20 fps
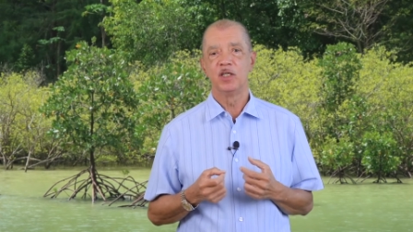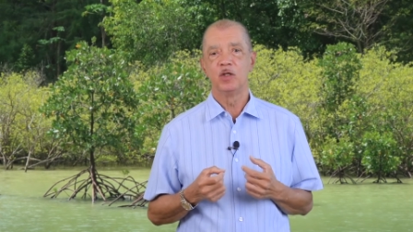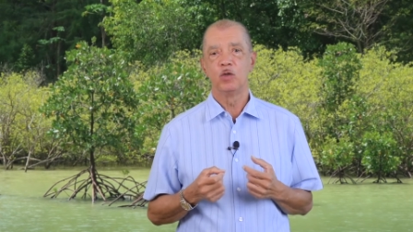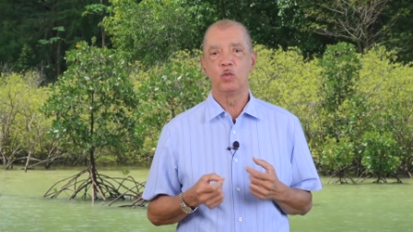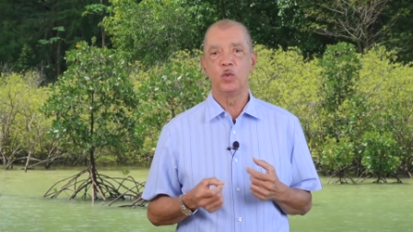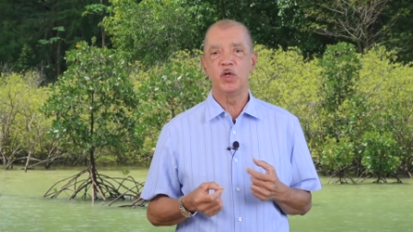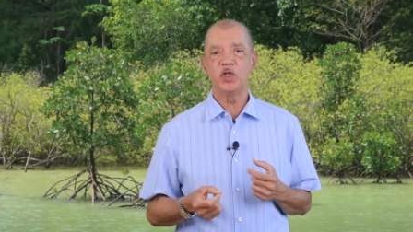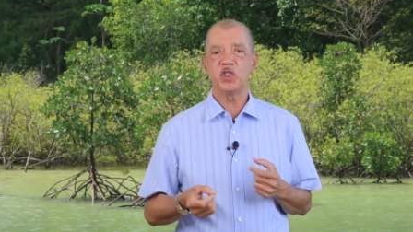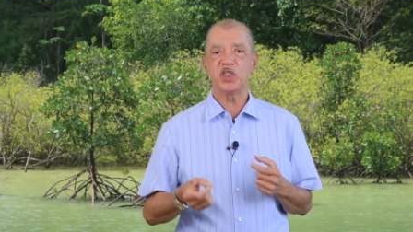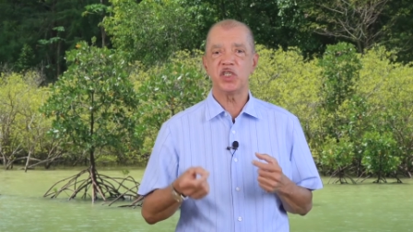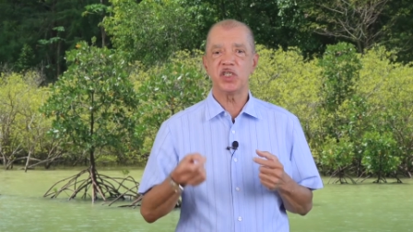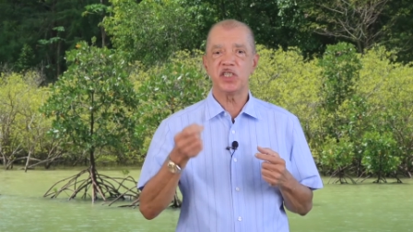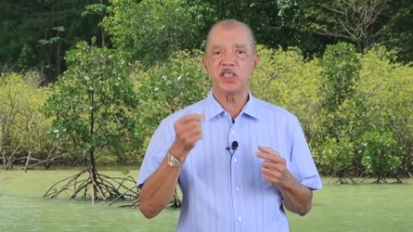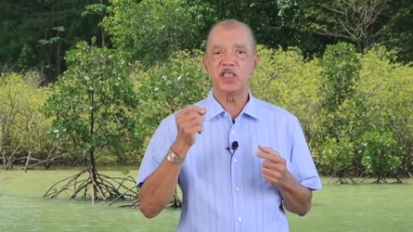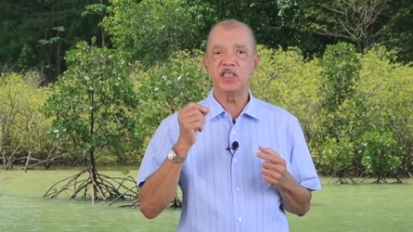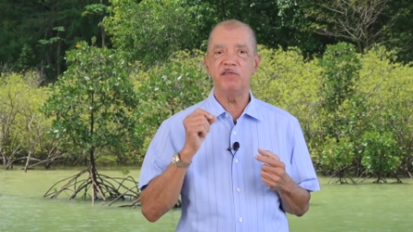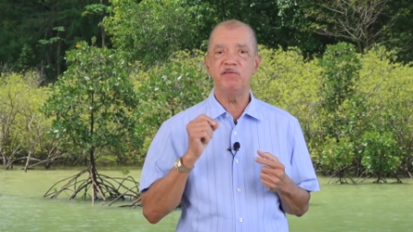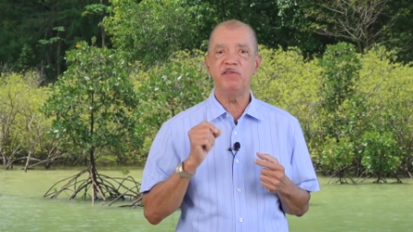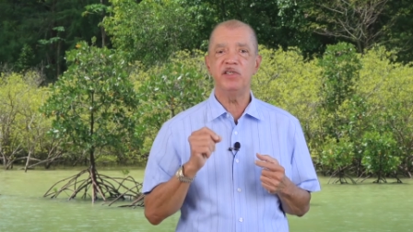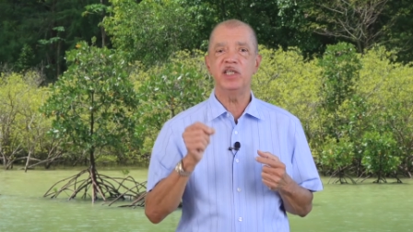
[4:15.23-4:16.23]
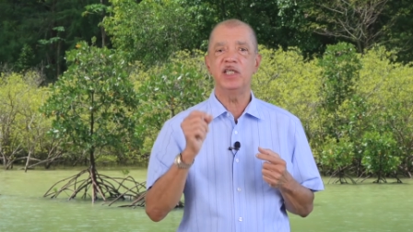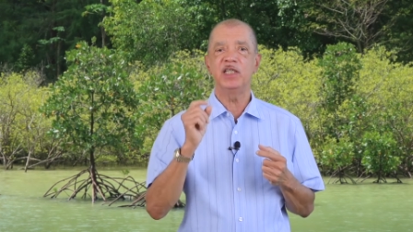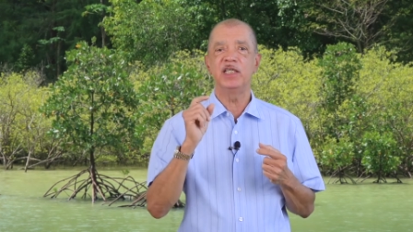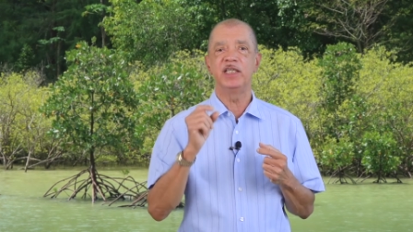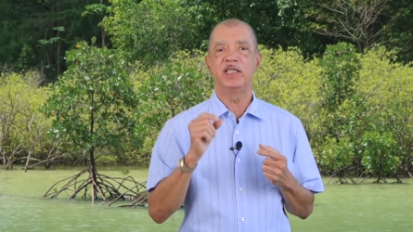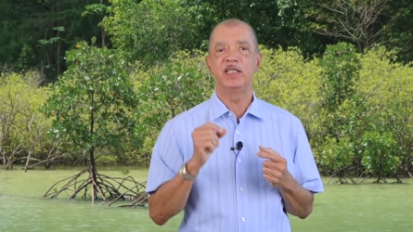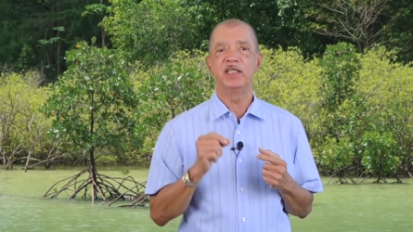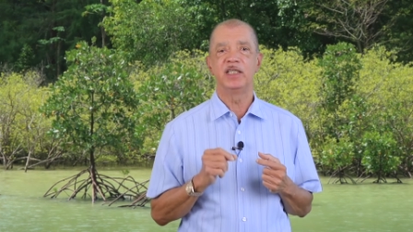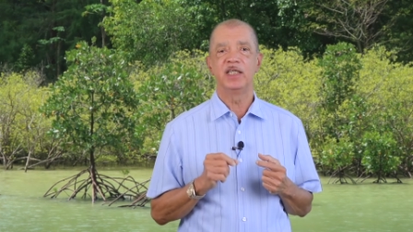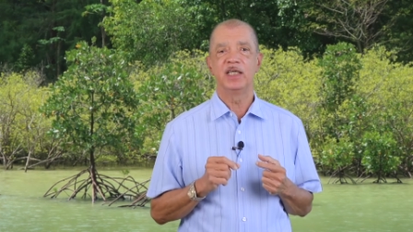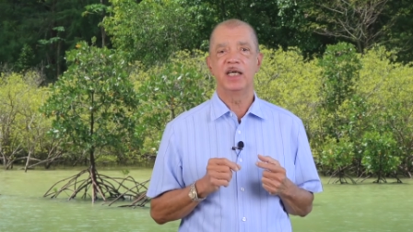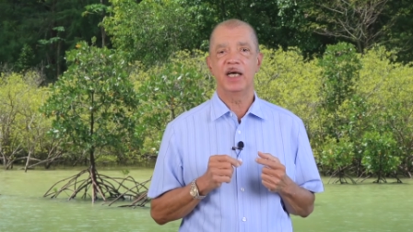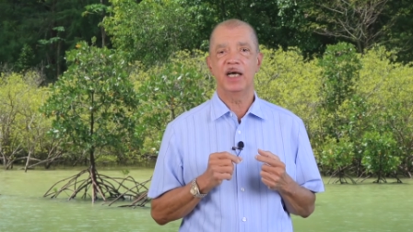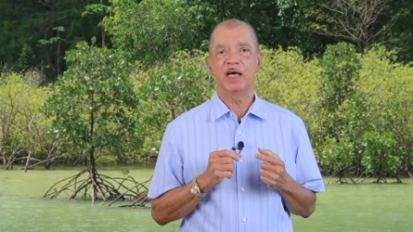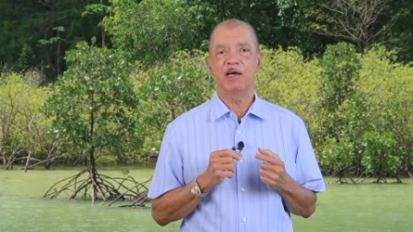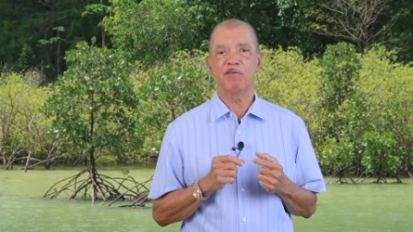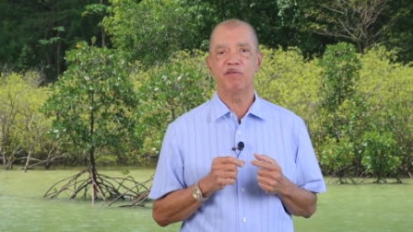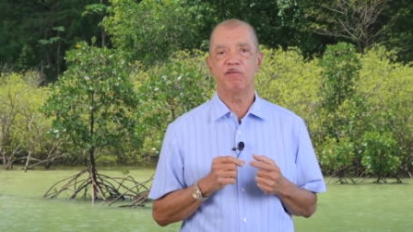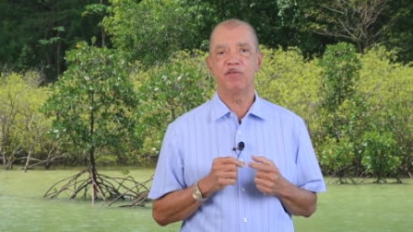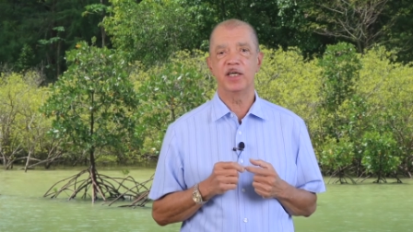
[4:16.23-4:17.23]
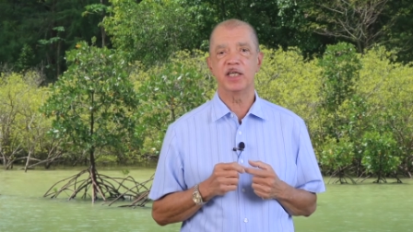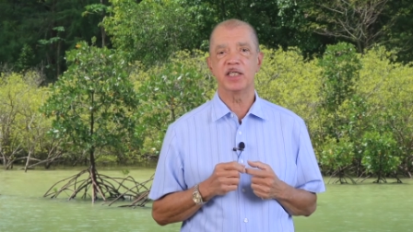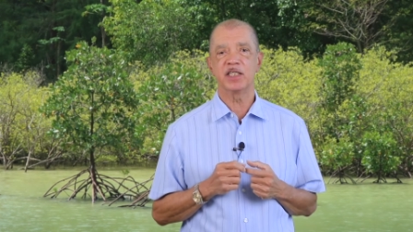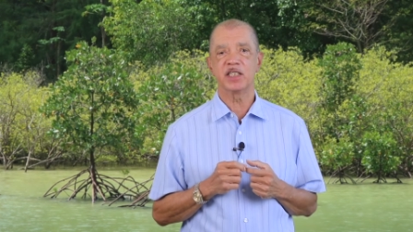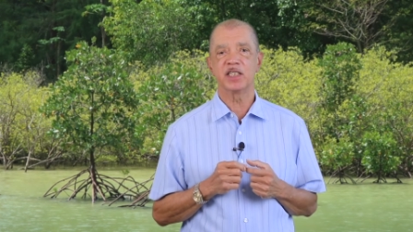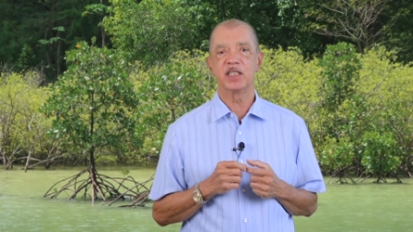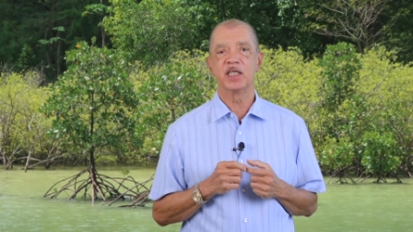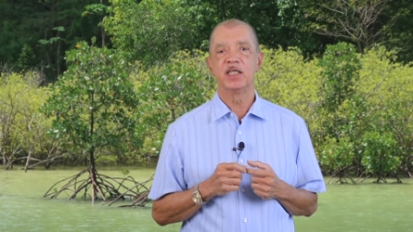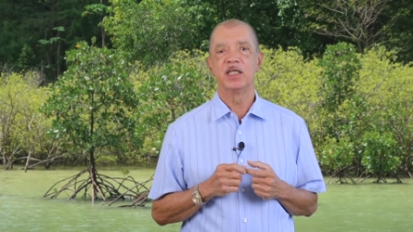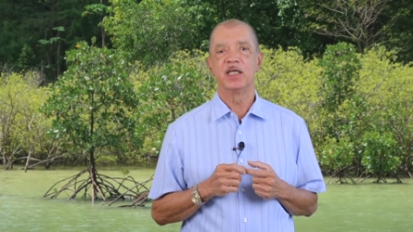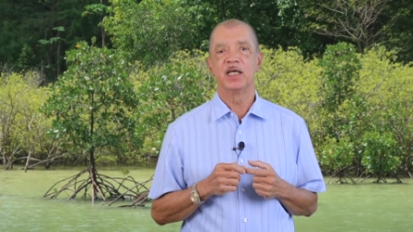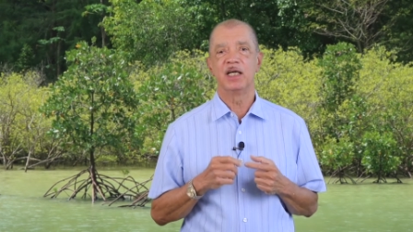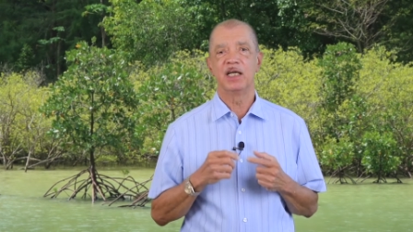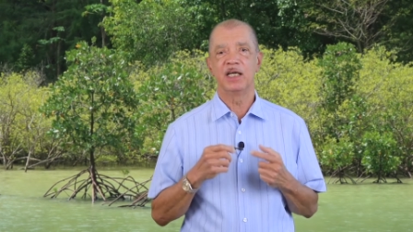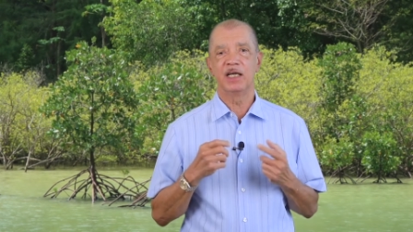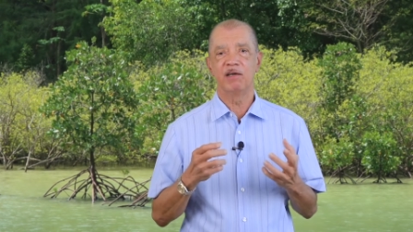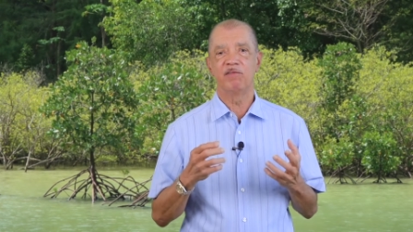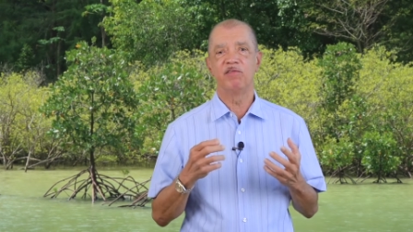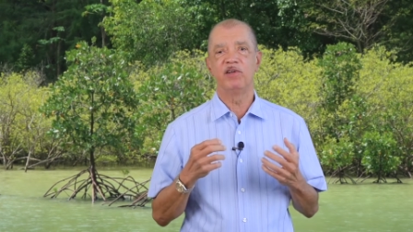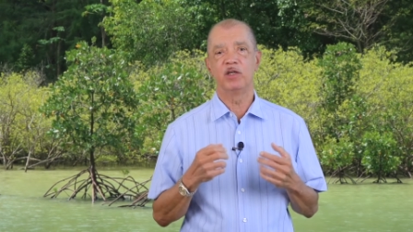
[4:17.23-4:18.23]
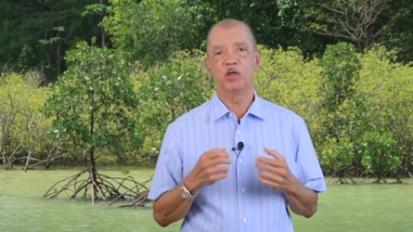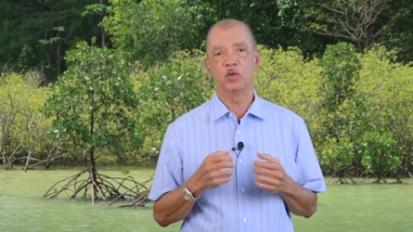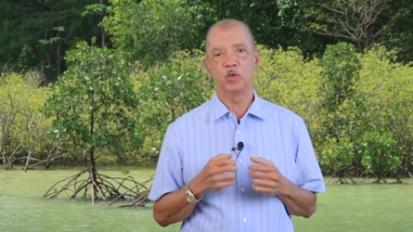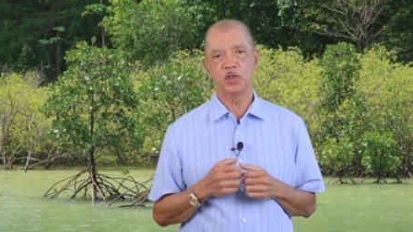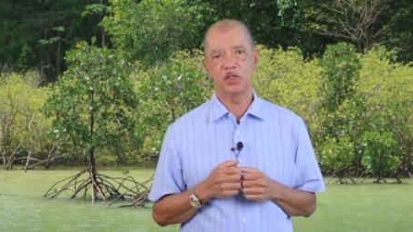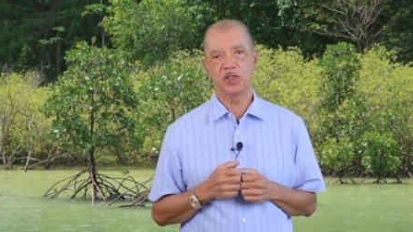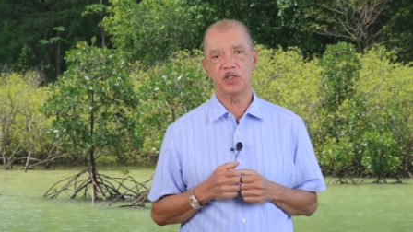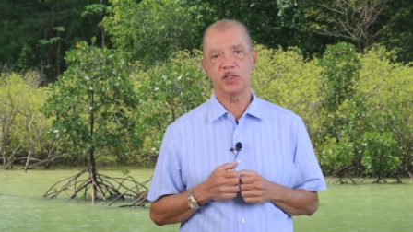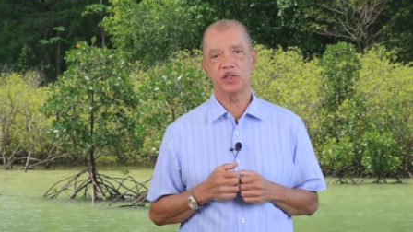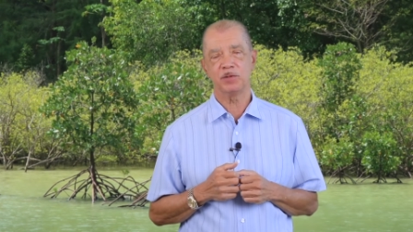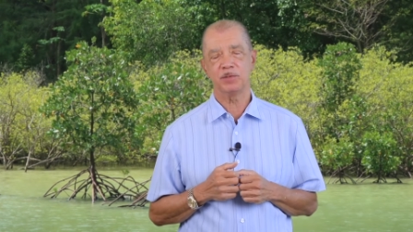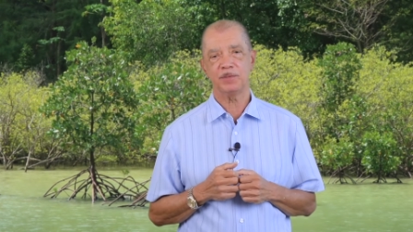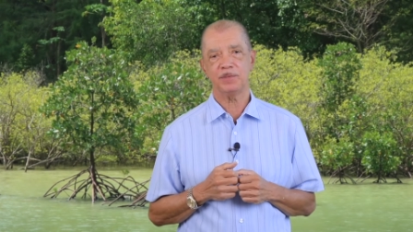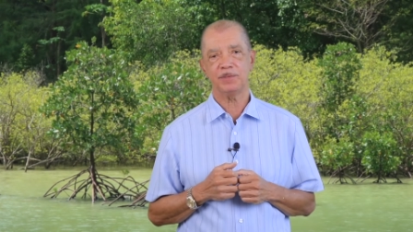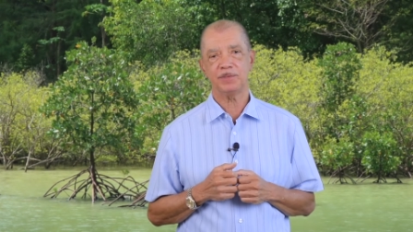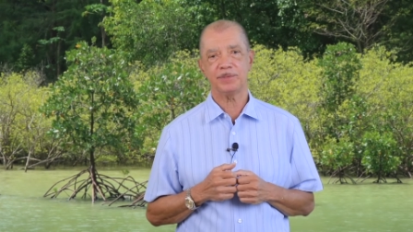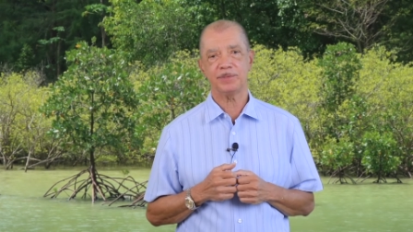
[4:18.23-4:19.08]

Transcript: which severely affect livelihoods.